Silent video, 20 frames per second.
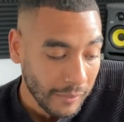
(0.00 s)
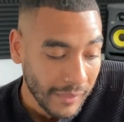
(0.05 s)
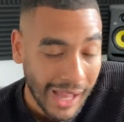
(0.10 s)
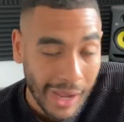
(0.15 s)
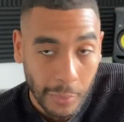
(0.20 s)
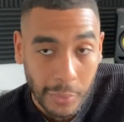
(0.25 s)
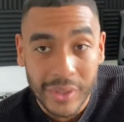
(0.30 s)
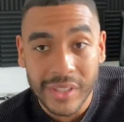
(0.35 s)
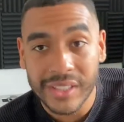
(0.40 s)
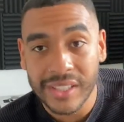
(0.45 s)

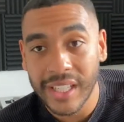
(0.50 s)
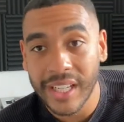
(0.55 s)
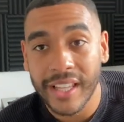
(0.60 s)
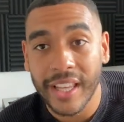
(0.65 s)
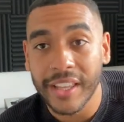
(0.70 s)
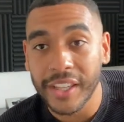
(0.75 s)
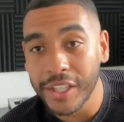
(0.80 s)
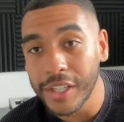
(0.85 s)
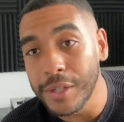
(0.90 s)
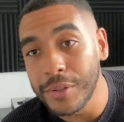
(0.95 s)
I will say
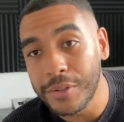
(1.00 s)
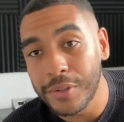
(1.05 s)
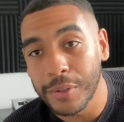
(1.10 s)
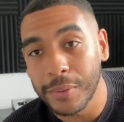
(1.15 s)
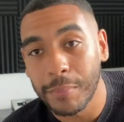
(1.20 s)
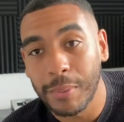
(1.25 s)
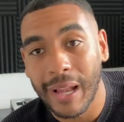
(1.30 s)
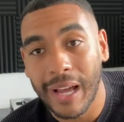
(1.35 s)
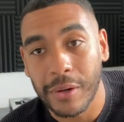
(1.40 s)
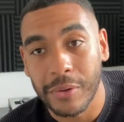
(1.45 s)
that the
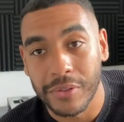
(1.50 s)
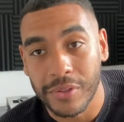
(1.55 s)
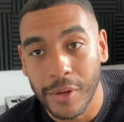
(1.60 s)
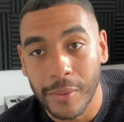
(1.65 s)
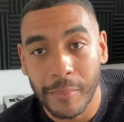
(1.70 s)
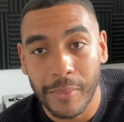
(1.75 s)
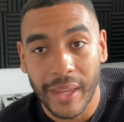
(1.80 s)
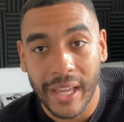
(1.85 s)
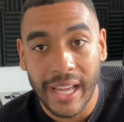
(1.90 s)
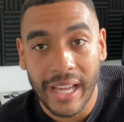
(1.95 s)
YouTube plaque was
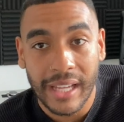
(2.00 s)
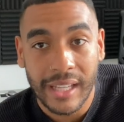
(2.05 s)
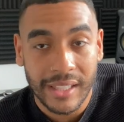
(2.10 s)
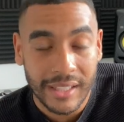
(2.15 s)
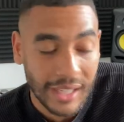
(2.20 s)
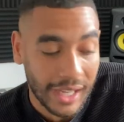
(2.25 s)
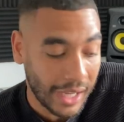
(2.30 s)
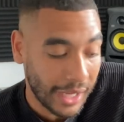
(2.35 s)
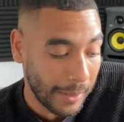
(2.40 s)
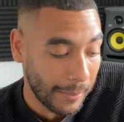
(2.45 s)
up
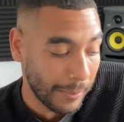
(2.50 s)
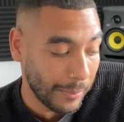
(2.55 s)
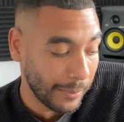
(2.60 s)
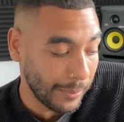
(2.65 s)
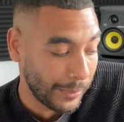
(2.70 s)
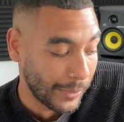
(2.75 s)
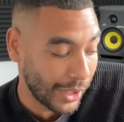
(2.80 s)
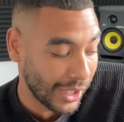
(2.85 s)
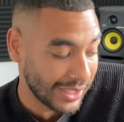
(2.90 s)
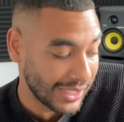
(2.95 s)
there um,
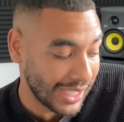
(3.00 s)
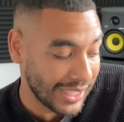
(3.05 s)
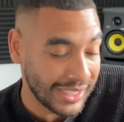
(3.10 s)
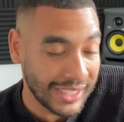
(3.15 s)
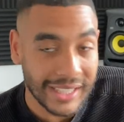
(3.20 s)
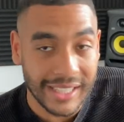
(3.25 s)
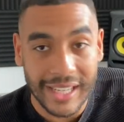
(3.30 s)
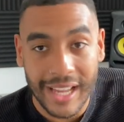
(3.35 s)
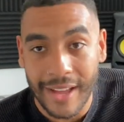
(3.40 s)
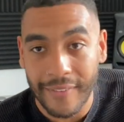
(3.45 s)
because I
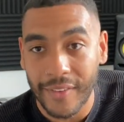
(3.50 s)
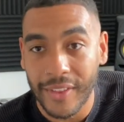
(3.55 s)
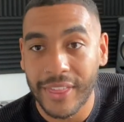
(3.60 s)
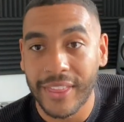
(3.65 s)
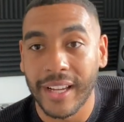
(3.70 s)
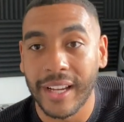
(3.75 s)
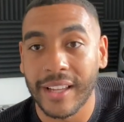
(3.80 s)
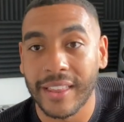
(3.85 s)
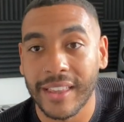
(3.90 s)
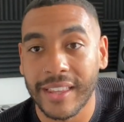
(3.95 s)
didn't ever
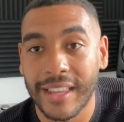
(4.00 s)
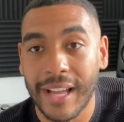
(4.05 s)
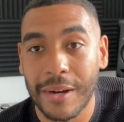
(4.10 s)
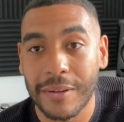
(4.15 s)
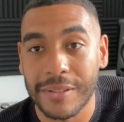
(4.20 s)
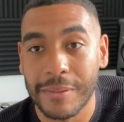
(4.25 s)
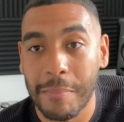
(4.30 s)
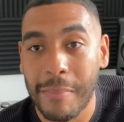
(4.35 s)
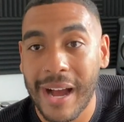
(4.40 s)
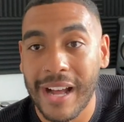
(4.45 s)
think that that
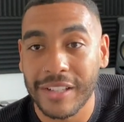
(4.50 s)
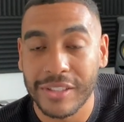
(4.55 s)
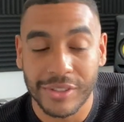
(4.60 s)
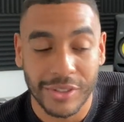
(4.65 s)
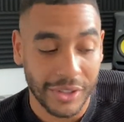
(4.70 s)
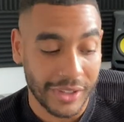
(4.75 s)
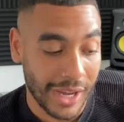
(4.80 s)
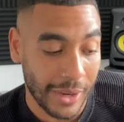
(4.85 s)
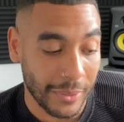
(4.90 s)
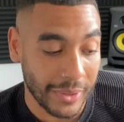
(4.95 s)
was a
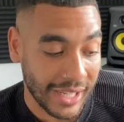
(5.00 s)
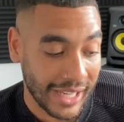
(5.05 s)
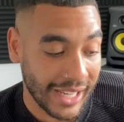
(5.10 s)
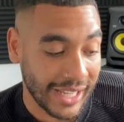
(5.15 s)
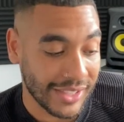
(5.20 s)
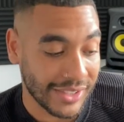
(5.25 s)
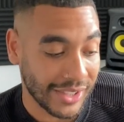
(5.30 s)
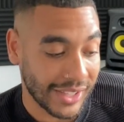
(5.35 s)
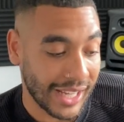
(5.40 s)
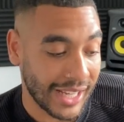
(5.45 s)
milestone I would
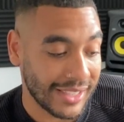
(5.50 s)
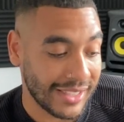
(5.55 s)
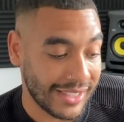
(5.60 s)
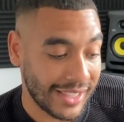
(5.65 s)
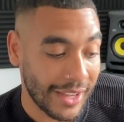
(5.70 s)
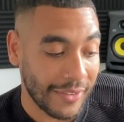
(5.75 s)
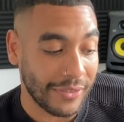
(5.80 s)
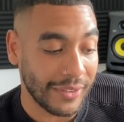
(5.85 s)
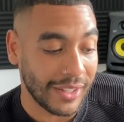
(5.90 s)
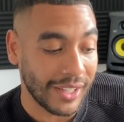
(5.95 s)
hit. So that's
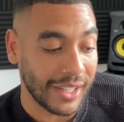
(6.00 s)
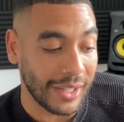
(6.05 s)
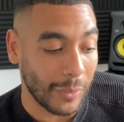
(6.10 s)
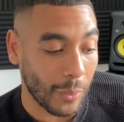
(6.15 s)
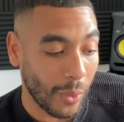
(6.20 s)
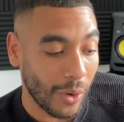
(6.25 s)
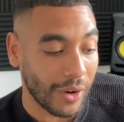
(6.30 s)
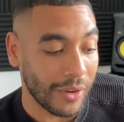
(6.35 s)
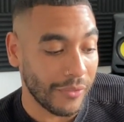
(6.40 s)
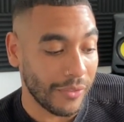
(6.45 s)
definitely
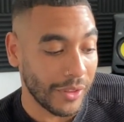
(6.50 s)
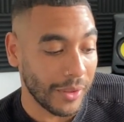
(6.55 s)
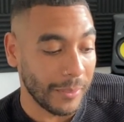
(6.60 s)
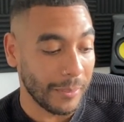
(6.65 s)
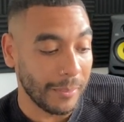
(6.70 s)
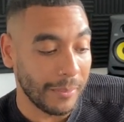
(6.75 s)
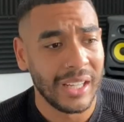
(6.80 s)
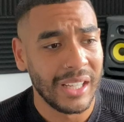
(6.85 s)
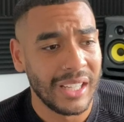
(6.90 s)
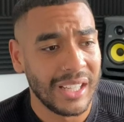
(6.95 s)
one of
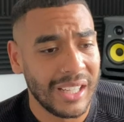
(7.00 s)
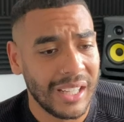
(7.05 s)
them.